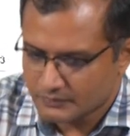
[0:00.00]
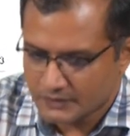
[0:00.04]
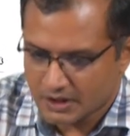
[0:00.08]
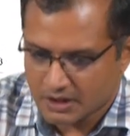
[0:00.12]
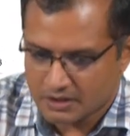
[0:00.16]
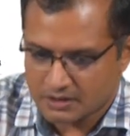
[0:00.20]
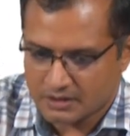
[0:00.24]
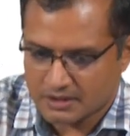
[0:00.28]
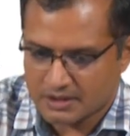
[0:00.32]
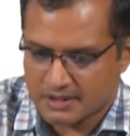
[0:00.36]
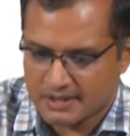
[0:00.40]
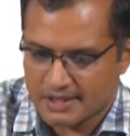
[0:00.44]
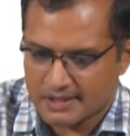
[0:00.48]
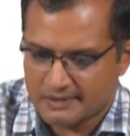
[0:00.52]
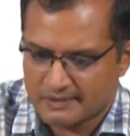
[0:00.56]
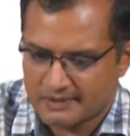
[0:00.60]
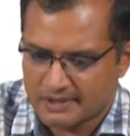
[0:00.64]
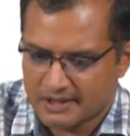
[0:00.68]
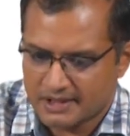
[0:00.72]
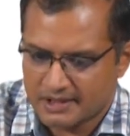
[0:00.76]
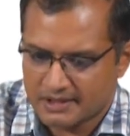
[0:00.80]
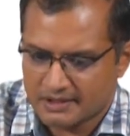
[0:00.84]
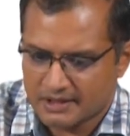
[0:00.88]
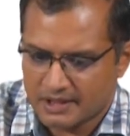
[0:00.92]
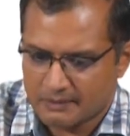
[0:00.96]
since I
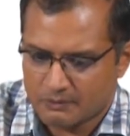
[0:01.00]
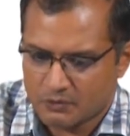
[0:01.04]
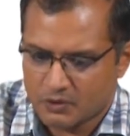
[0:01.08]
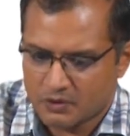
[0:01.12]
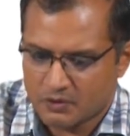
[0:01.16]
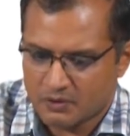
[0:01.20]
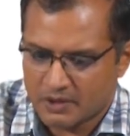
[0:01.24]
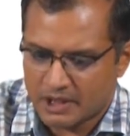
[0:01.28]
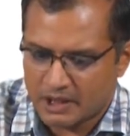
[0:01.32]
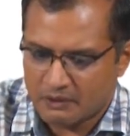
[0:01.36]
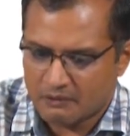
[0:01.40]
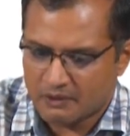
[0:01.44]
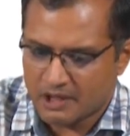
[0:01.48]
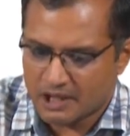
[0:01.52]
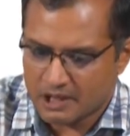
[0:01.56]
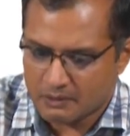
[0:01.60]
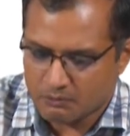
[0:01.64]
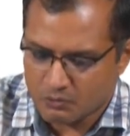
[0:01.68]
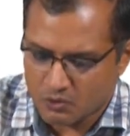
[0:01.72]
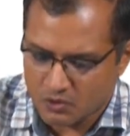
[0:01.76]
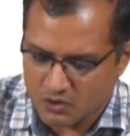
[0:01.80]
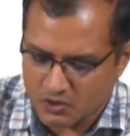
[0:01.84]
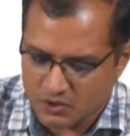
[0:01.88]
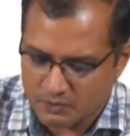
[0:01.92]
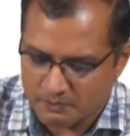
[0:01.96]
am going to require
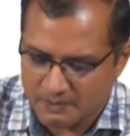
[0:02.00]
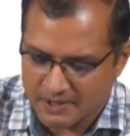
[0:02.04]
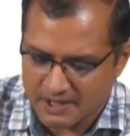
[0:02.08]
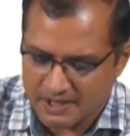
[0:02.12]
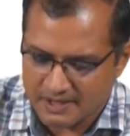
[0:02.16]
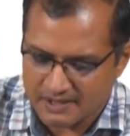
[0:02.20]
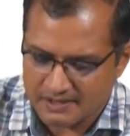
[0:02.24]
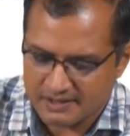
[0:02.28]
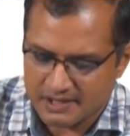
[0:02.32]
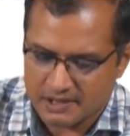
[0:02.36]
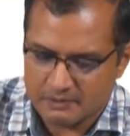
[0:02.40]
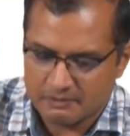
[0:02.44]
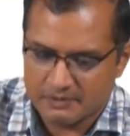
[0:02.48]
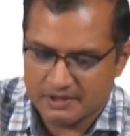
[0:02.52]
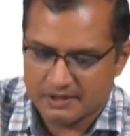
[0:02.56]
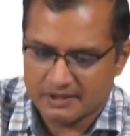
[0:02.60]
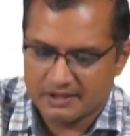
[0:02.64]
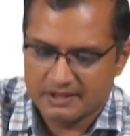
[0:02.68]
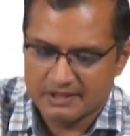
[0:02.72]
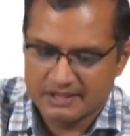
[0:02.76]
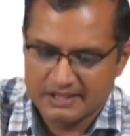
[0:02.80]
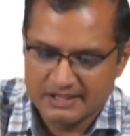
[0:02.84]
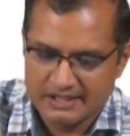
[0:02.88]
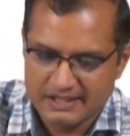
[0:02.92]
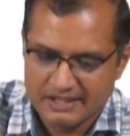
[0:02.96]
more space, let me
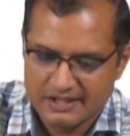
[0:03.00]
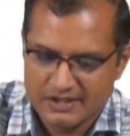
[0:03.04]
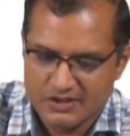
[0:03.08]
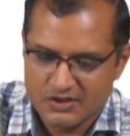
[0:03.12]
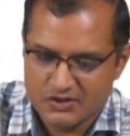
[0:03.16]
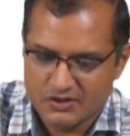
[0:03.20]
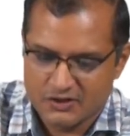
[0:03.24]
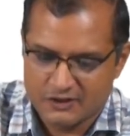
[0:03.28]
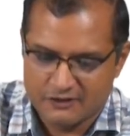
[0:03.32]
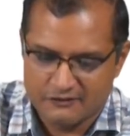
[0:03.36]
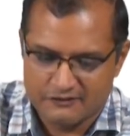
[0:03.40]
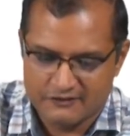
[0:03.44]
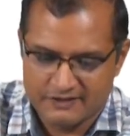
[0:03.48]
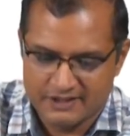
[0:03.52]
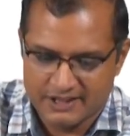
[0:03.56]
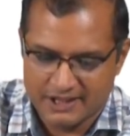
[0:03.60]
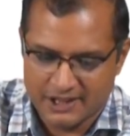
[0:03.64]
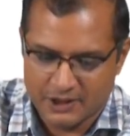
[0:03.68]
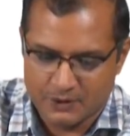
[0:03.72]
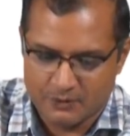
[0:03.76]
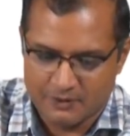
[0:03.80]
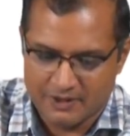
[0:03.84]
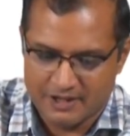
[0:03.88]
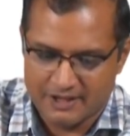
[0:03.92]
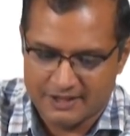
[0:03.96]
shift the
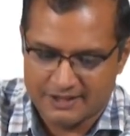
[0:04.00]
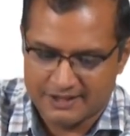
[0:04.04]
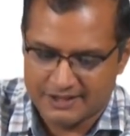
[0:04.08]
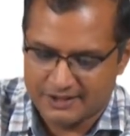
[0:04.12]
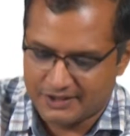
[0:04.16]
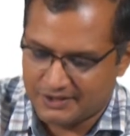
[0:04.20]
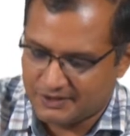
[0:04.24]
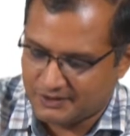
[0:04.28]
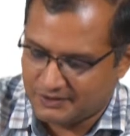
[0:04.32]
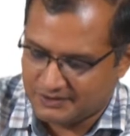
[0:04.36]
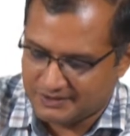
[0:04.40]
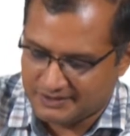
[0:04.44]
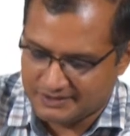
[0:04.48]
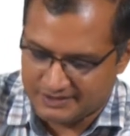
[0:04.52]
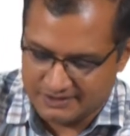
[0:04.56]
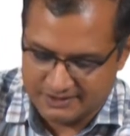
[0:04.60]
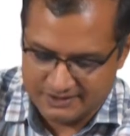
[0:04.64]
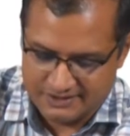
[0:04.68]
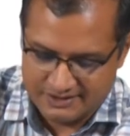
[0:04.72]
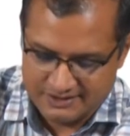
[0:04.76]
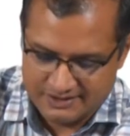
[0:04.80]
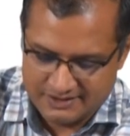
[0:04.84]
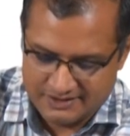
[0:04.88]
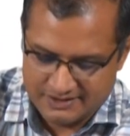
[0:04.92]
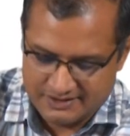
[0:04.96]
equality on the
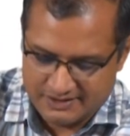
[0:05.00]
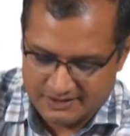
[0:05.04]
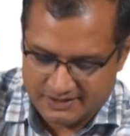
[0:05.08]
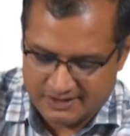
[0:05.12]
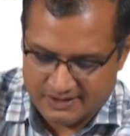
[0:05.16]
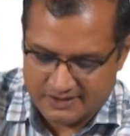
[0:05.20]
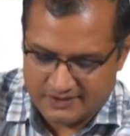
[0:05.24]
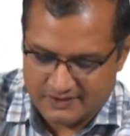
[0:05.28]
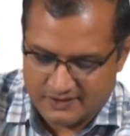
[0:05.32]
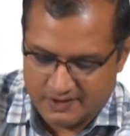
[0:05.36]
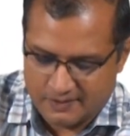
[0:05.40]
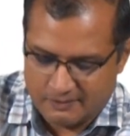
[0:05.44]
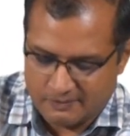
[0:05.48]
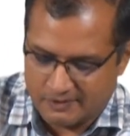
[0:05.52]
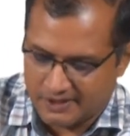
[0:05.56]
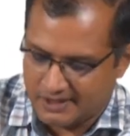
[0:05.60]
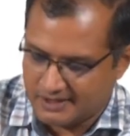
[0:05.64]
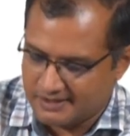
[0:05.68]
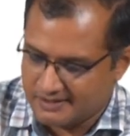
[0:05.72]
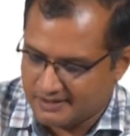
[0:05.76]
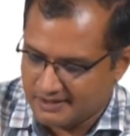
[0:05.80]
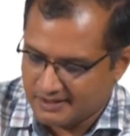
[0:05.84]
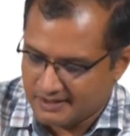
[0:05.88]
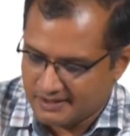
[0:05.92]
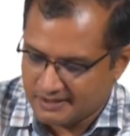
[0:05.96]
extreme right
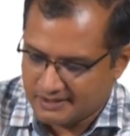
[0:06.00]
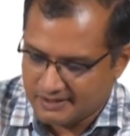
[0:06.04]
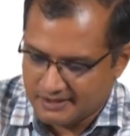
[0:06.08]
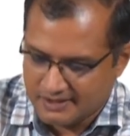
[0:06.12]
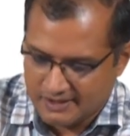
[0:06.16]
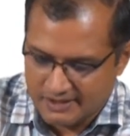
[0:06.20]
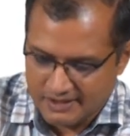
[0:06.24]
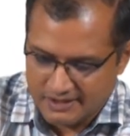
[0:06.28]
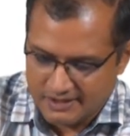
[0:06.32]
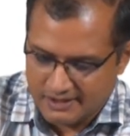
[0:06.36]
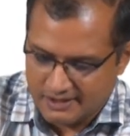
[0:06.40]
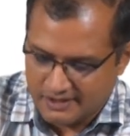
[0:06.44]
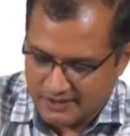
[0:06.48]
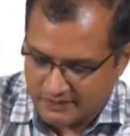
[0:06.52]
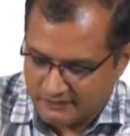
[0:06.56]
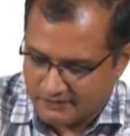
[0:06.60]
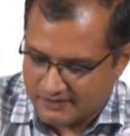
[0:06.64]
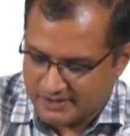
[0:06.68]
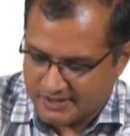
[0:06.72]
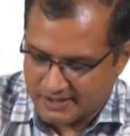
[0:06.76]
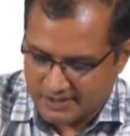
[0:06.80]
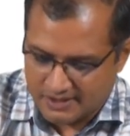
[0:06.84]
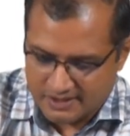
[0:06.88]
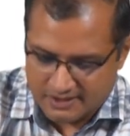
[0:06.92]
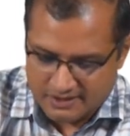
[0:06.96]
side, left
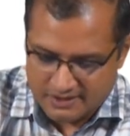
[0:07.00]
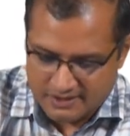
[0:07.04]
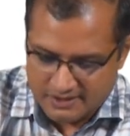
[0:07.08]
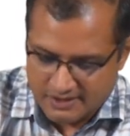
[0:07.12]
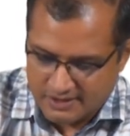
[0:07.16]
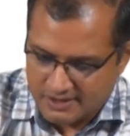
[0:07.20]
side.